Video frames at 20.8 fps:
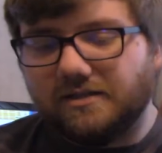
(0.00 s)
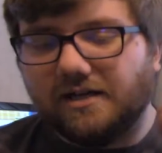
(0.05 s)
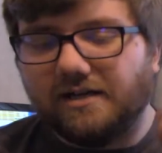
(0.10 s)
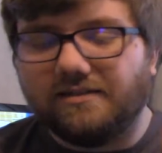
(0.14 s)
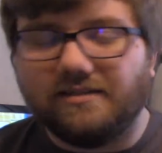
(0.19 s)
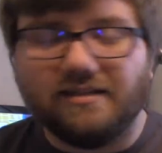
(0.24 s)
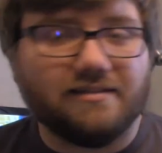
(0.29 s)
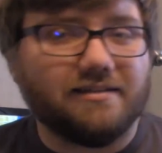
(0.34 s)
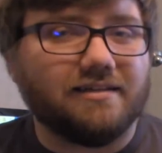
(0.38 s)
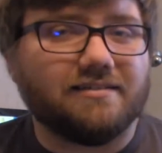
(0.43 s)
I
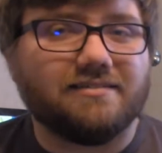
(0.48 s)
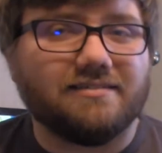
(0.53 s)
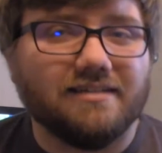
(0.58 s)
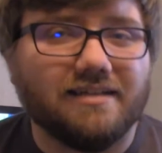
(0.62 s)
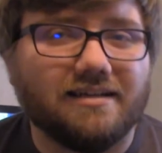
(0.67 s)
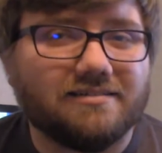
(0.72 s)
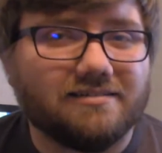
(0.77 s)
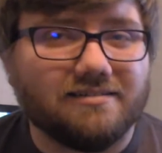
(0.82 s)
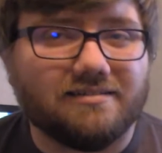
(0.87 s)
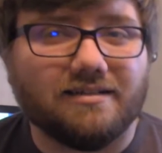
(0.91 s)
think that's
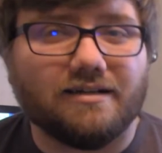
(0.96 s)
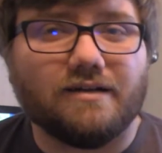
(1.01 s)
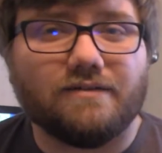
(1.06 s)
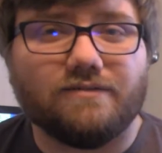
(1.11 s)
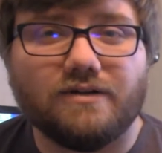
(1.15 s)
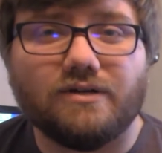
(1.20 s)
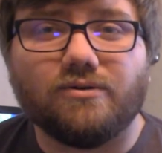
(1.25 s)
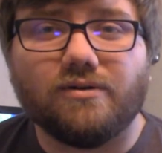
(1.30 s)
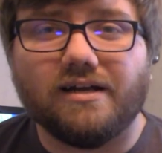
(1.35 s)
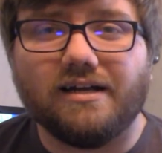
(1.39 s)
necessary
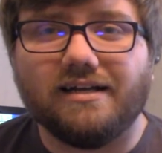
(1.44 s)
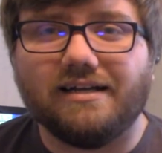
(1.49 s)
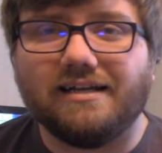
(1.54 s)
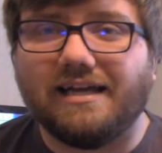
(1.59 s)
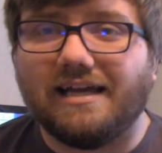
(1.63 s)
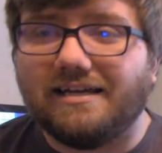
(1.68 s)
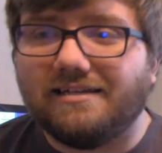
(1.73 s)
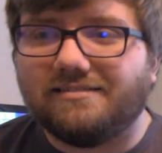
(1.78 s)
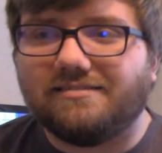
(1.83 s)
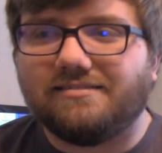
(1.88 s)
for creating
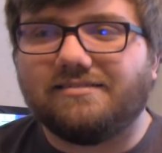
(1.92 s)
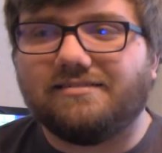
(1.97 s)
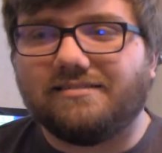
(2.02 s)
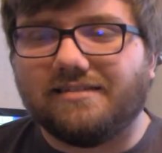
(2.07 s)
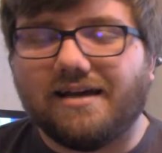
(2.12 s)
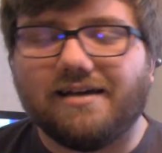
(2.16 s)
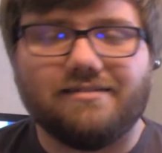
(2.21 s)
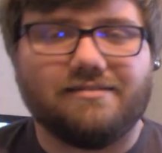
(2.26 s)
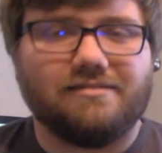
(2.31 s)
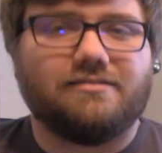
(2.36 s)
a
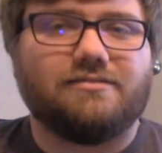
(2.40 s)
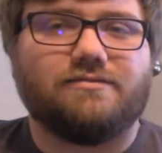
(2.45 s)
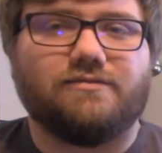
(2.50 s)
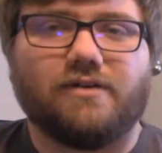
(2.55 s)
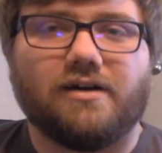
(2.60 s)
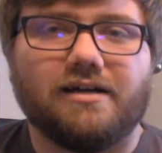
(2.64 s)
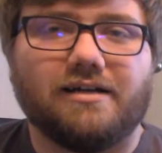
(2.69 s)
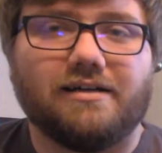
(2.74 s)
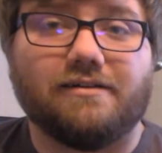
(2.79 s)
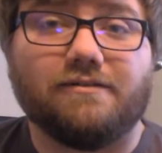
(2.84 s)

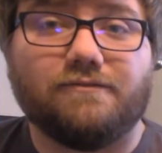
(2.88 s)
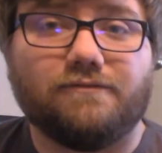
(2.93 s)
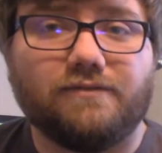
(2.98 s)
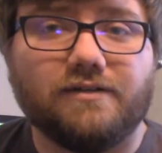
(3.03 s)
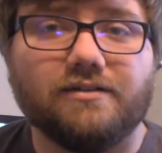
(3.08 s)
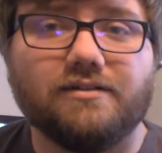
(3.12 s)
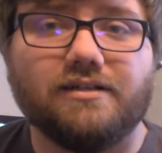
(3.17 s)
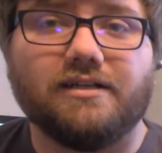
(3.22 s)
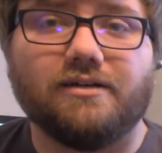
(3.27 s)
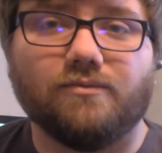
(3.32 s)
satisfying
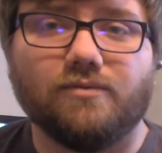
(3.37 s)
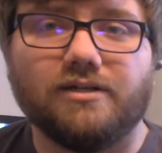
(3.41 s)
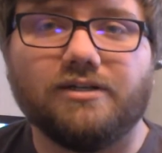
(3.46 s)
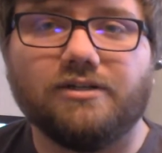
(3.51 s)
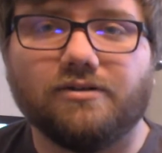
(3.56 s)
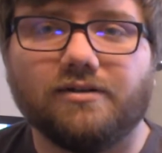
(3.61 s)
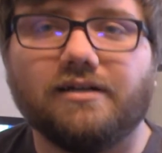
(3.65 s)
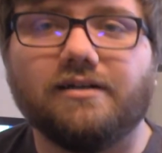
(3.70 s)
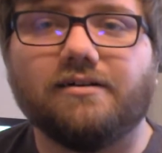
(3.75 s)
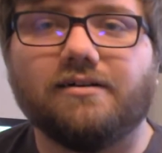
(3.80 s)
feeling when
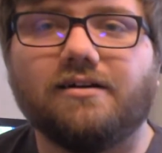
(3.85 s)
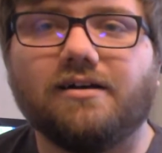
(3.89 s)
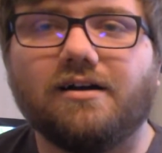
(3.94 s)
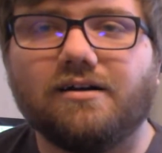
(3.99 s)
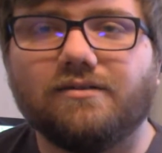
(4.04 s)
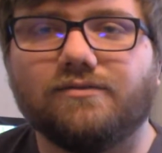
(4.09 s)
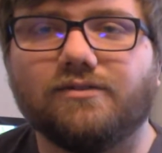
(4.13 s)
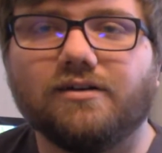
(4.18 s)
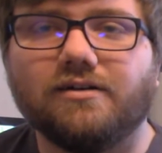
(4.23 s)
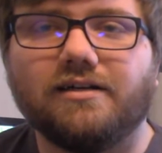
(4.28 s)
you're in
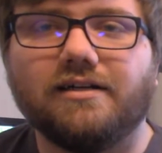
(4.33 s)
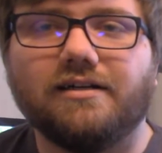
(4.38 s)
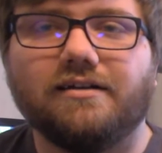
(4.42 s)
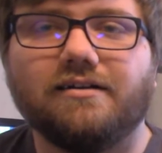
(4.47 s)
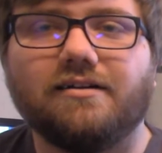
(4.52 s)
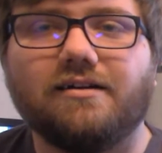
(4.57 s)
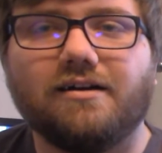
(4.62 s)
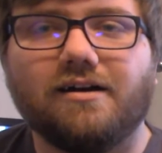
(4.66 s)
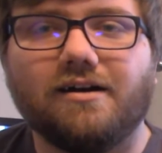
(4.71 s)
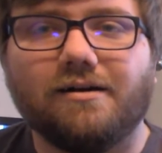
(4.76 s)
cover and
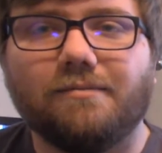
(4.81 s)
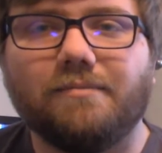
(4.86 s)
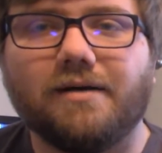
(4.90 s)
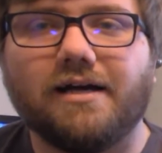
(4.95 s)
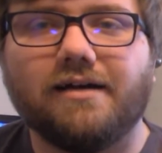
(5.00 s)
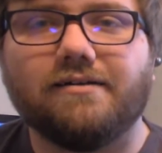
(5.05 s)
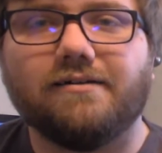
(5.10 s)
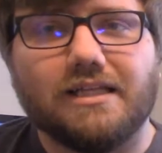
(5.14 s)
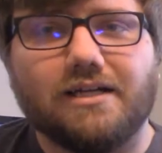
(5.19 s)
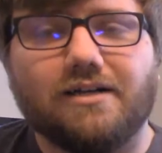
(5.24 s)
in
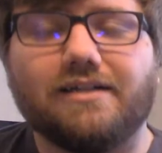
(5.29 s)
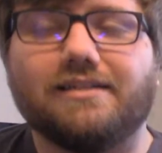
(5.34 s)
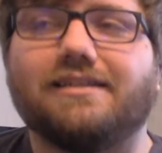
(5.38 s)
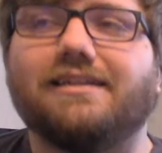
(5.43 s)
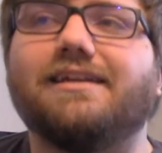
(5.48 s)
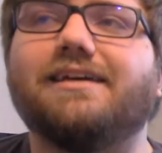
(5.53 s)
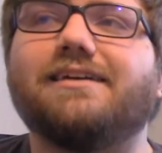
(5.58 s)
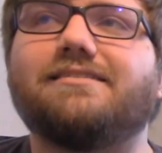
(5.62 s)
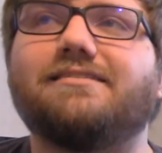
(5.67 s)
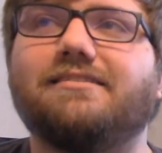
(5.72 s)
combat. Alright, the
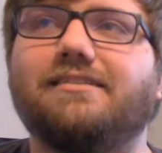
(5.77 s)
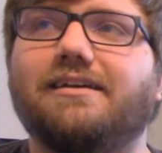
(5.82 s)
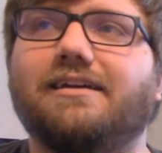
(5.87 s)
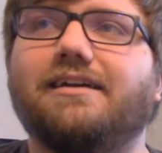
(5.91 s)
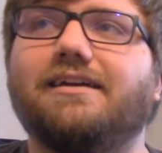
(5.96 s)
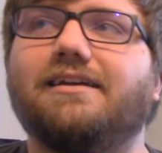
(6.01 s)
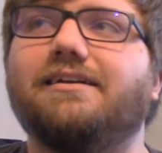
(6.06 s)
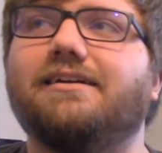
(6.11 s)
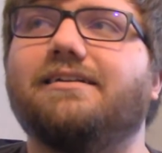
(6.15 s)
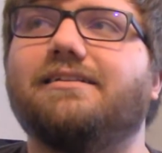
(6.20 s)
next
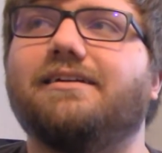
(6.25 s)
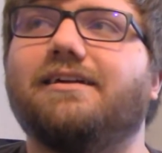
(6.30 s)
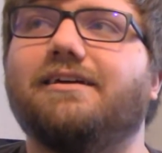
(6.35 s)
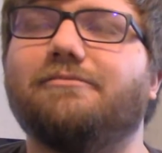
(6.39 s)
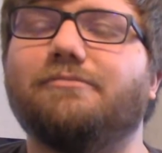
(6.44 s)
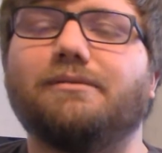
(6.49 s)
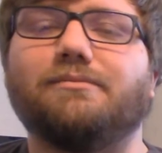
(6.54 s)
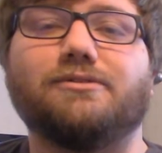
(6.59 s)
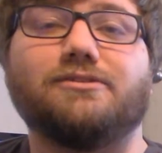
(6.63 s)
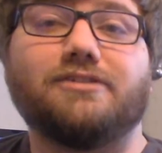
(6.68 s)
thing that I
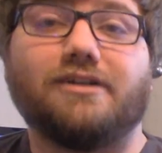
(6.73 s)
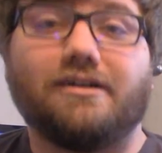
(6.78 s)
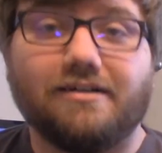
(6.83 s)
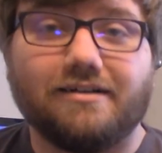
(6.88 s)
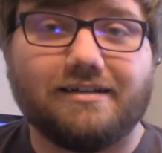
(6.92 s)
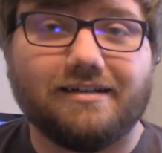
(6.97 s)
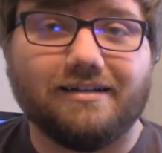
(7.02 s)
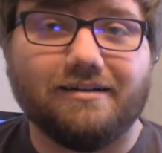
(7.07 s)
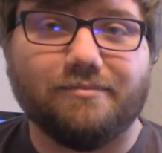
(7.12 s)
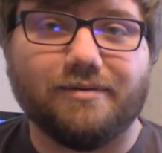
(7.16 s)
remember
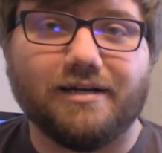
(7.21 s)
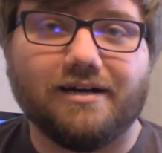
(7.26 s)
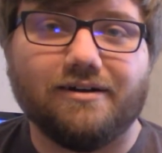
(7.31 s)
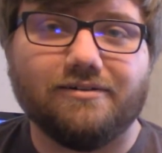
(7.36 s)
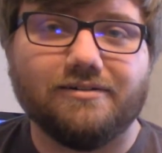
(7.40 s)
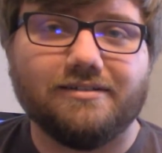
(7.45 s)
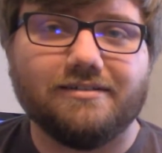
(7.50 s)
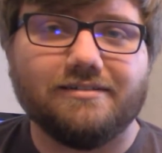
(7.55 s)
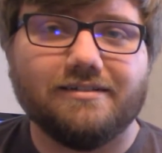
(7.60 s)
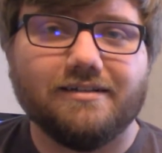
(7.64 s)
talking
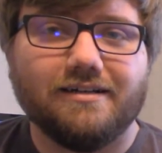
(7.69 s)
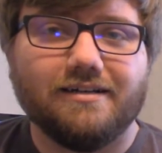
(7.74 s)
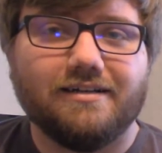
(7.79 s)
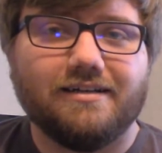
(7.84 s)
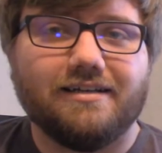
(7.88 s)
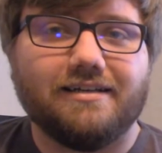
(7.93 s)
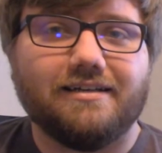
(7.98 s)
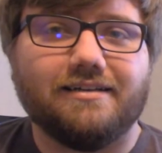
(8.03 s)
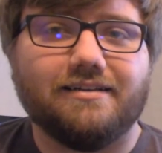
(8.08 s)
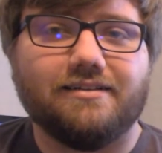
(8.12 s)
about
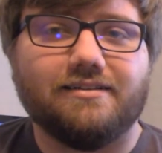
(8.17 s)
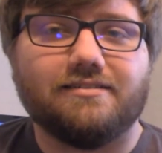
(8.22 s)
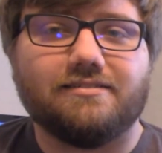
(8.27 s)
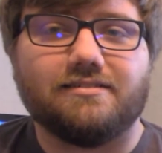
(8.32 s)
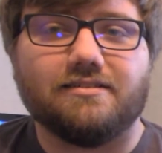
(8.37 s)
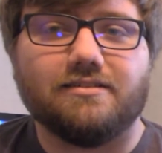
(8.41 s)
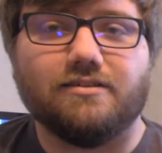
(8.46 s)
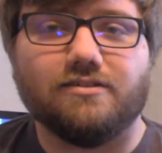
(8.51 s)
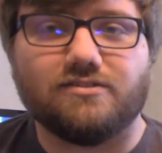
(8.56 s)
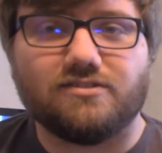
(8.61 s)

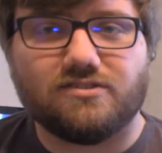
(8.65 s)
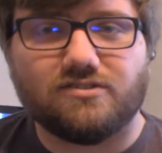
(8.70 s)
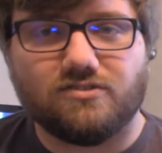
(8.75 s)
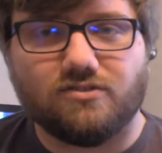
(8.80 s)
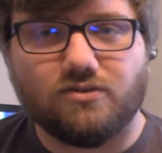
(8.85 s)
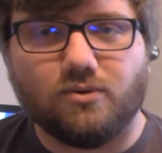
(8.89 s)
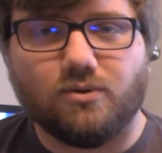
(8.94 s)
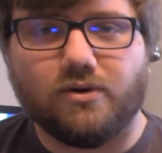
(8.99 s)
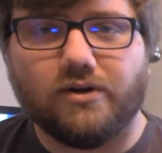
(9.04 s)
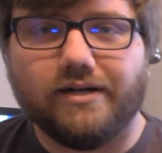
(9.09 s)
is the
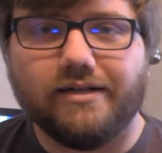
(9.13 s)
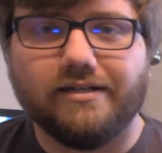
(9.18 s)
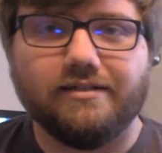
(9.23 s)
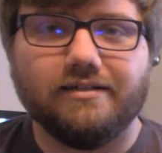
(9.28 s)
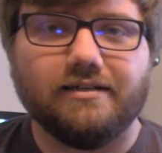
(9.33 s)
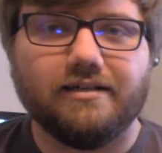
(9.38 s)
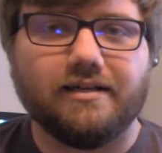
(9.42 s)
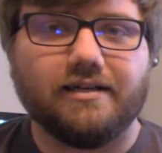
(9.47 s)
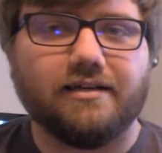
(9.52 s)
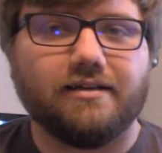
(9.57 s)
story,
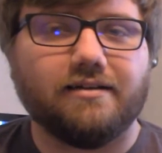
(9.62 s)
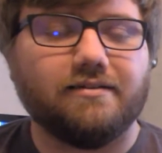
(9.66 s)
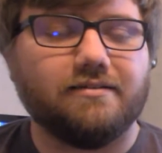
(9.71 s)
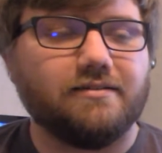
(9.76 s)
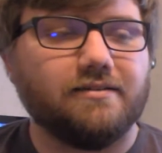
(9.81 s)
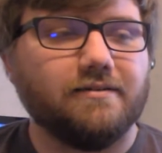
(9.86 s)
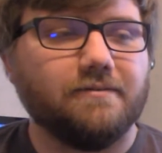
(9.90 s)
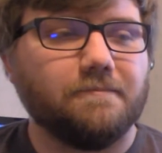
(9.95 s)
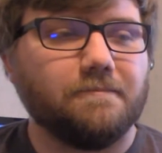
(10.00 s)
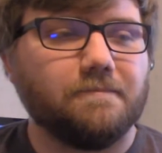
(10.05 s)

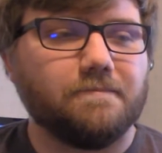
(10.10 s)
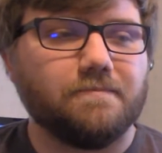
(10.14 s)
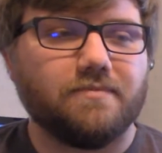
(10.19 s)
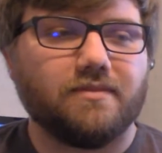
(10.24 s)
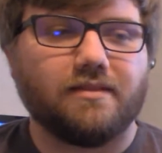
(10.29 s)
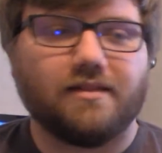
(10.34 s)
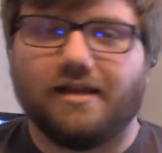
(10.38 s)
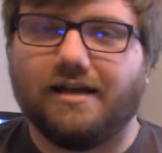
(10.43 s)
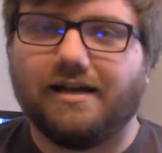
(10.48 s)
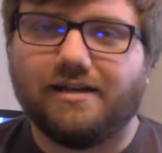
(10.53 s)

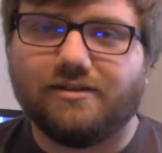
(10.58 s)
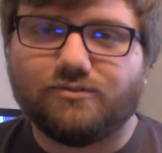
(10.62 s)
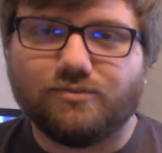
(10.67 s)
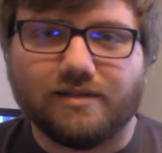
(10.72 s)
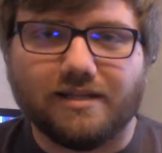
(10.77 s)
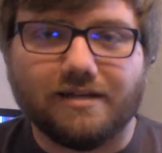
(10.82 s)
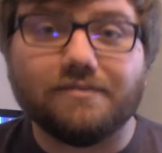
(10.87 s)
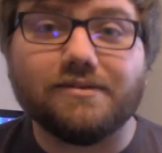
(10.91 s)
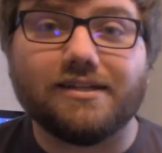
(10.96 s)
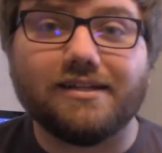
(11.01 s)
and as
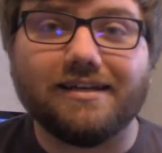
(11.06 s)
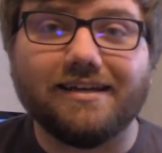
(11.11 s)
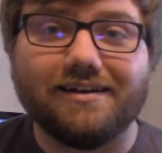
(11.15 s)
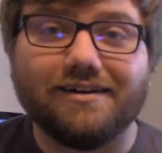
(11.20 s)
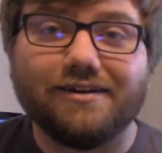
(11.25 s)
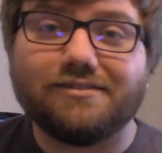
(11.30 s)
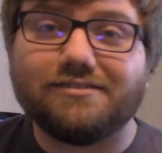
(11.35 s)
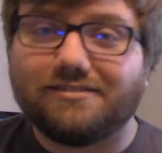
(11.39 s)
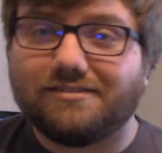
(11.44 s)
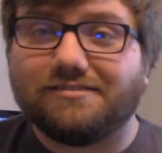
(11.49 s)
with everything
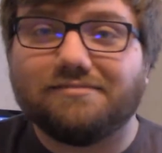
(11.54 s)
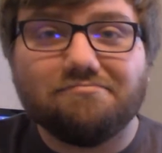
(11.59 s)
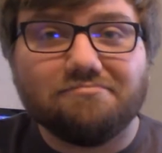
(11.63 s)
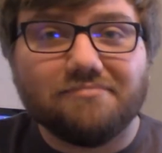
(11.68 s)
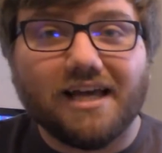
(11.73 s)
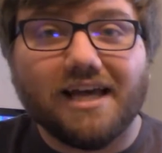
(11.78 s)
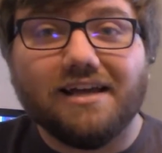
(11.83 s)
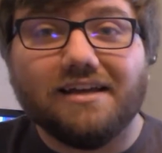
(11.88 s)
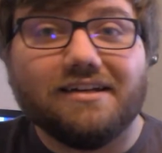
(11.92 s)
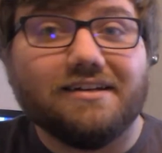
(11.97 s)
else,
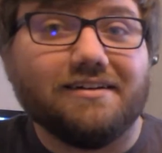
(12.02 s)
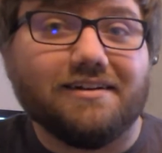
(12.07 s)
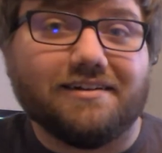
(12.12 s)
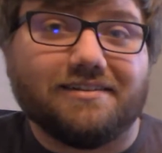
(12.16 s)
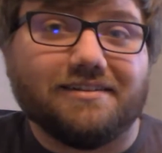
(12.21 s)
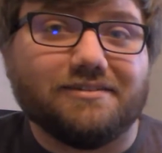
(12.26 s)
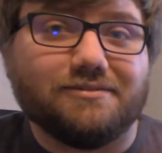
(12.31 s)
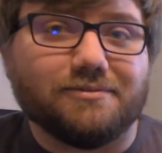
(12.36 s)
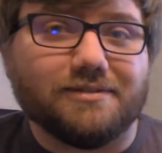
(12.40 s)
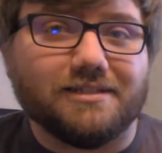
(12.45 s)

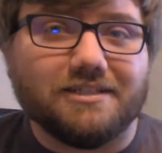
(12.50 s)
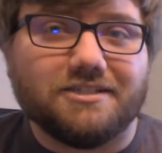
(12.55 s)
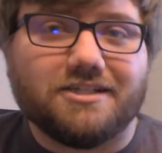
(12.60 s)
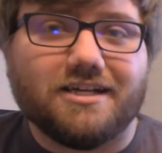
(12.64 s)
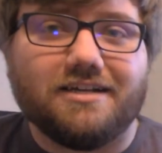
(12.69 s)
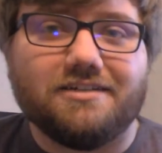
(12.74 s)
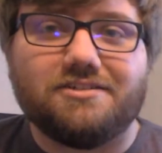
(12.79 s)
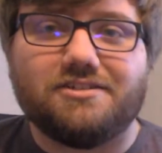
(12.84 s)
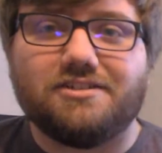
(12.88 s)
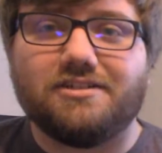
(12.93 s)
nothing's really changed